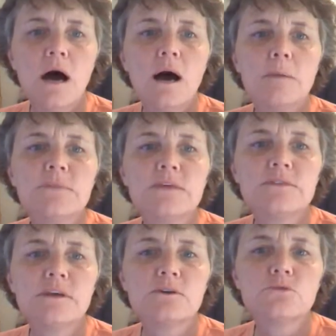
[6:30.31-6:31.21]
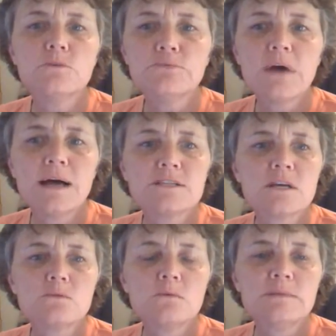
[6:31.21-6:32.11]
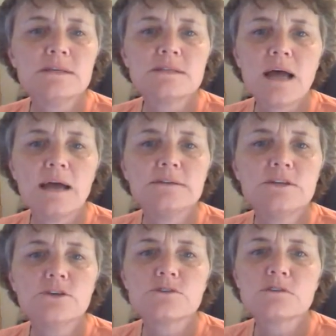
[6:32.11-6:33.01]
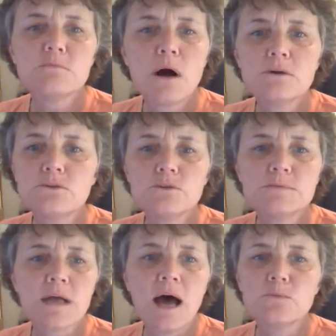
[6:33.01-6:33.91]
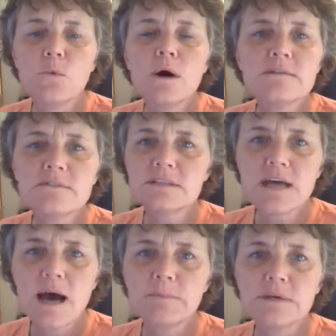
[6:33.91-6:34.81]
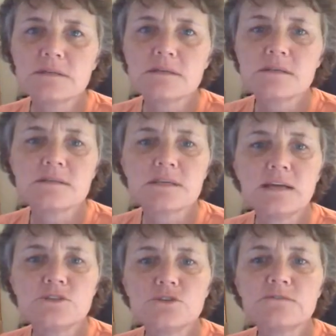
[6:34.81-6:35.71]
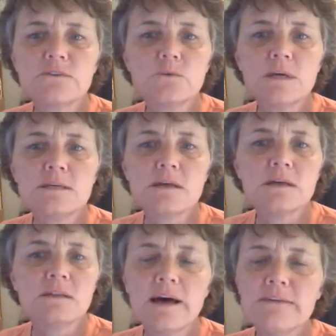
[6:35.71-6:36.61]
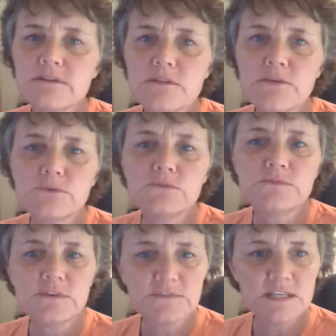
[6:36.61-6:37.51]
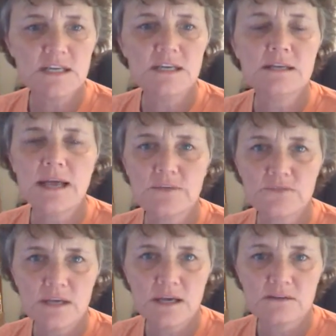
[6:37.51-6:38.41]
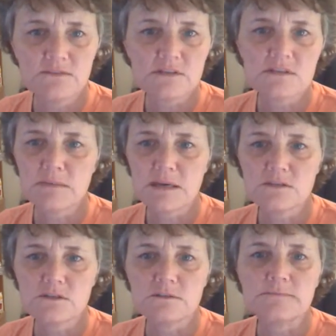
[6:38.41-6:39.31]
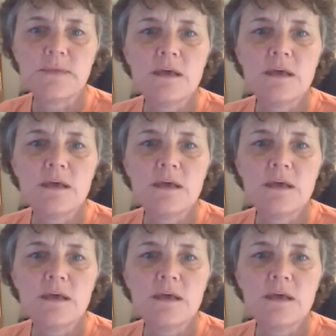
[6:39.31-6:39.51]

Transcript: The group project will be assigned to your small groups on one of the topics scheduled for weeks 11 through 15 at the end of the semester.